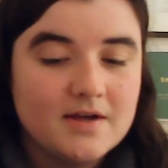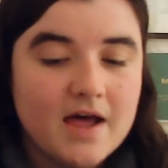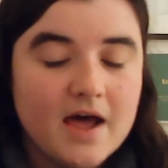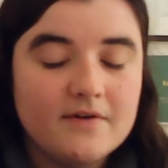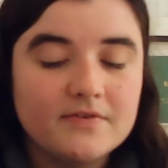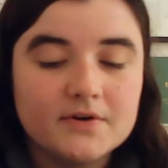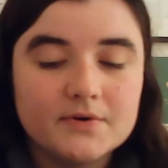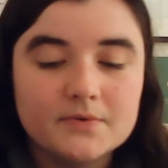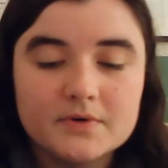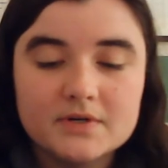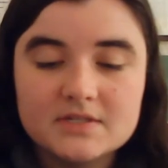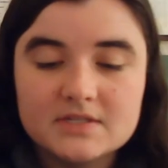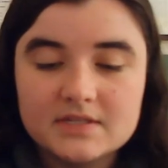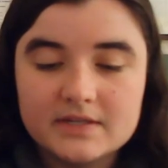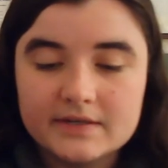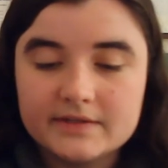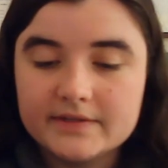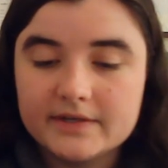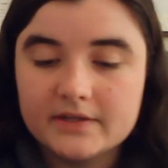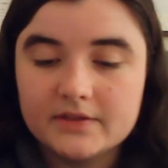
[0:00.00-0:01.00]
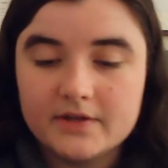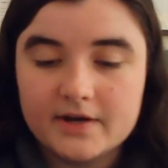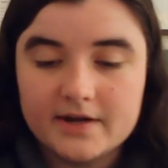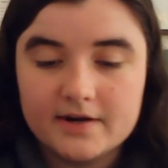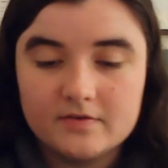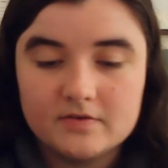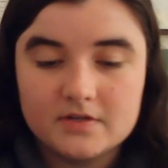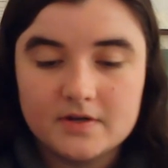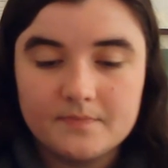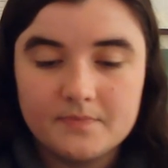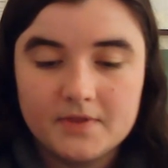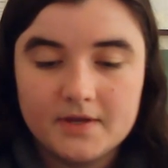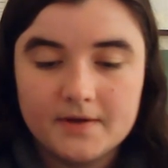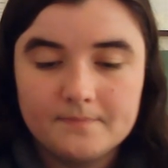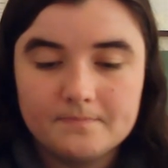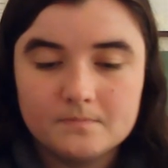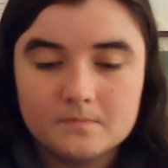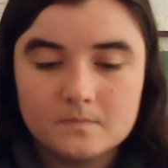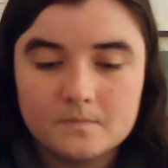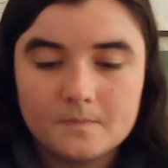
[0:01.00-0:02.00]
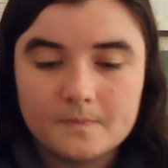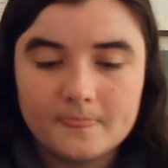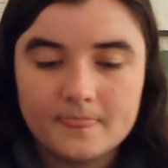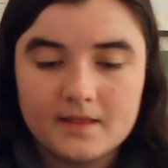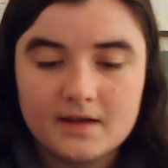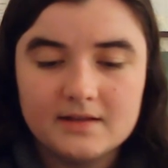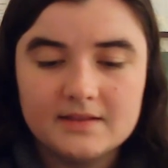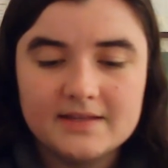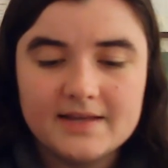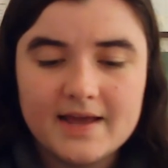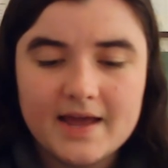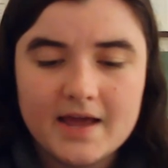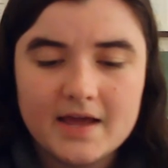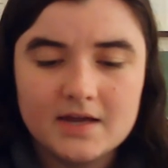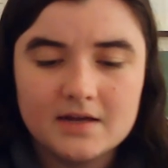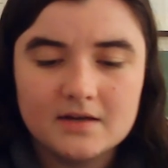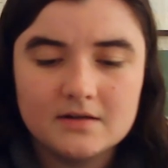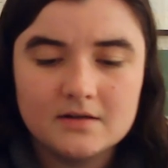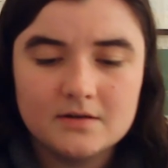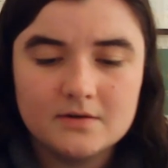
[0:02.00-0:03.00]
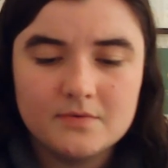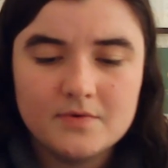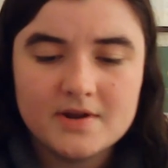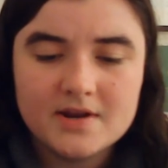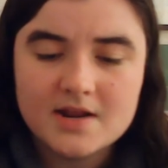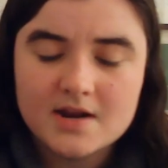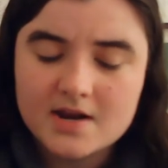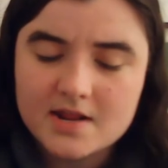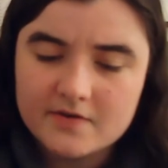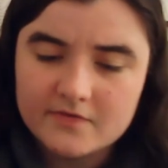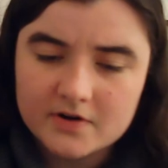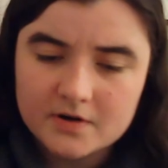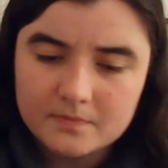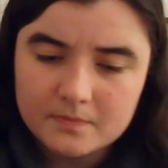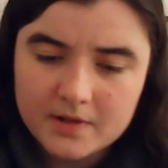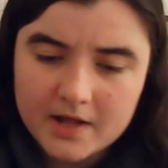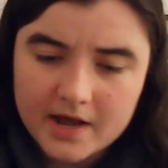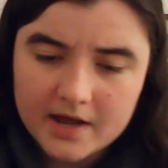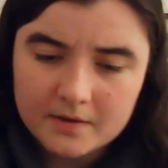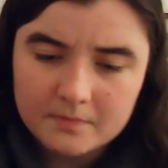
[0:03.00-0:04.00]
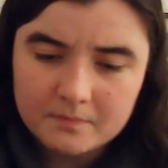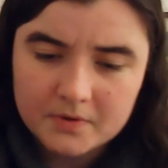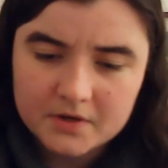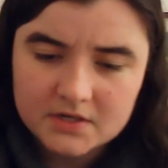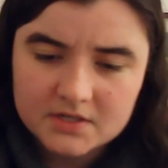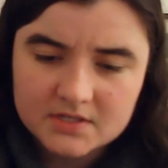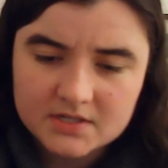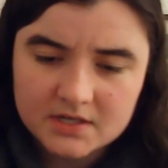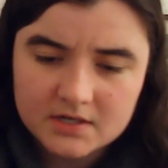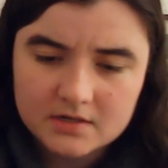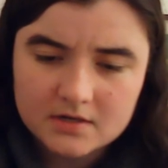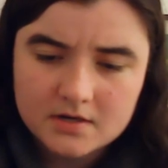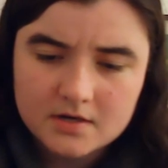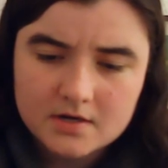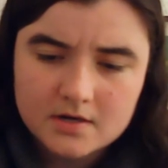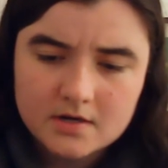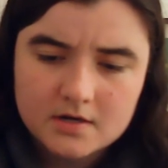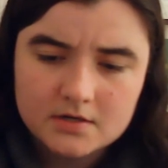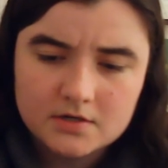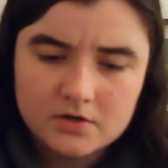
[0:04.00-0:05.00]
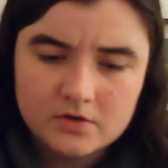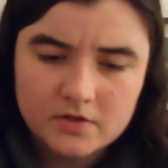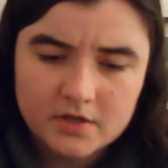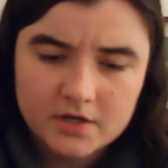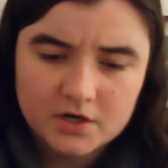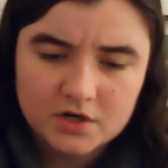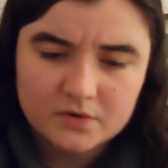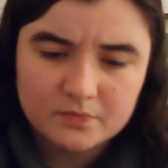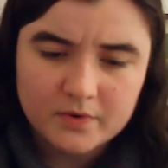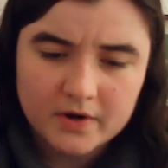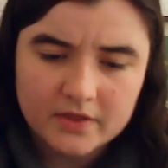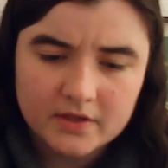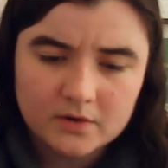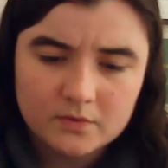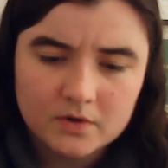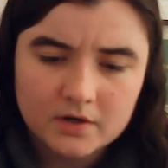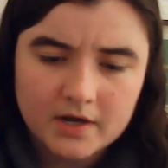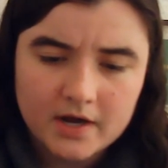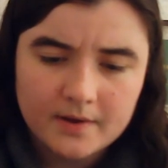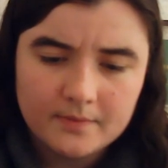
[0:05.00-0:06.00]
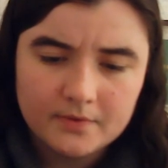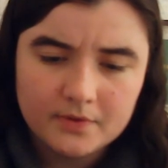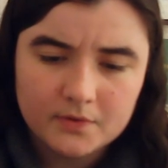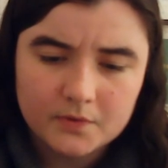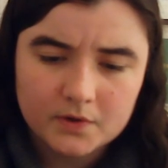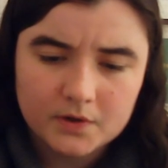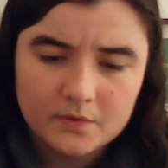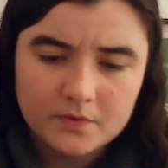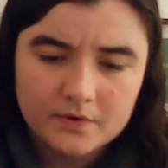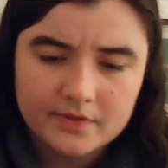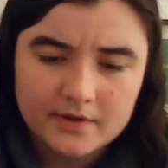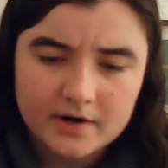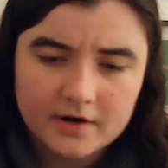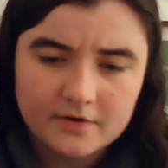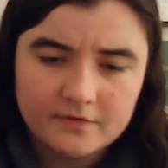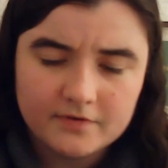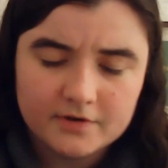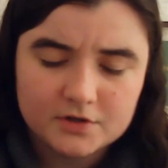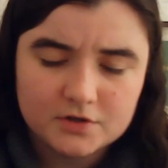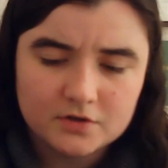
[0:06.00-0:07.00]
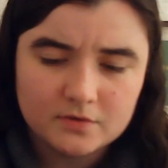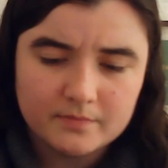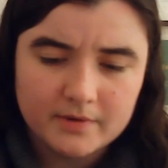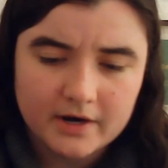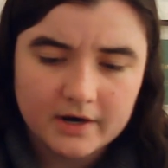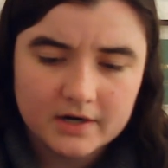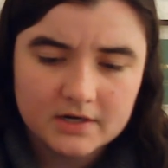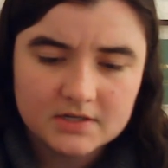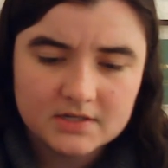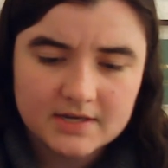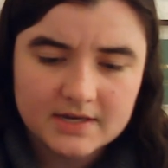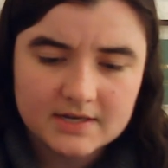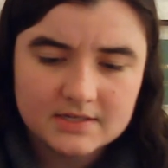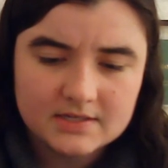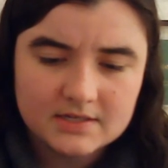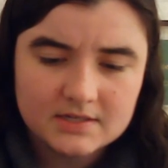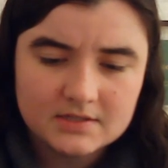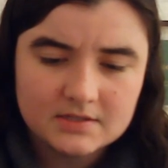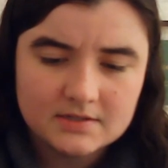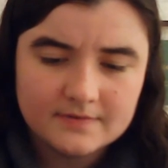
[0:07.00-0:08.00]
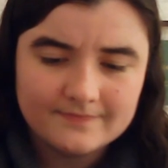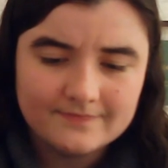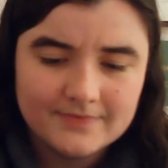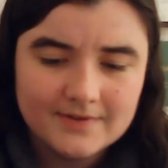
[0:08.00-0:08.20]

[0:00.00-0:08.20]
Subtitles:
Afterwards, Ling Ling thought of something. "Liang, we didn't even apply in person. Do you think your brother will come through with our official marriage license?"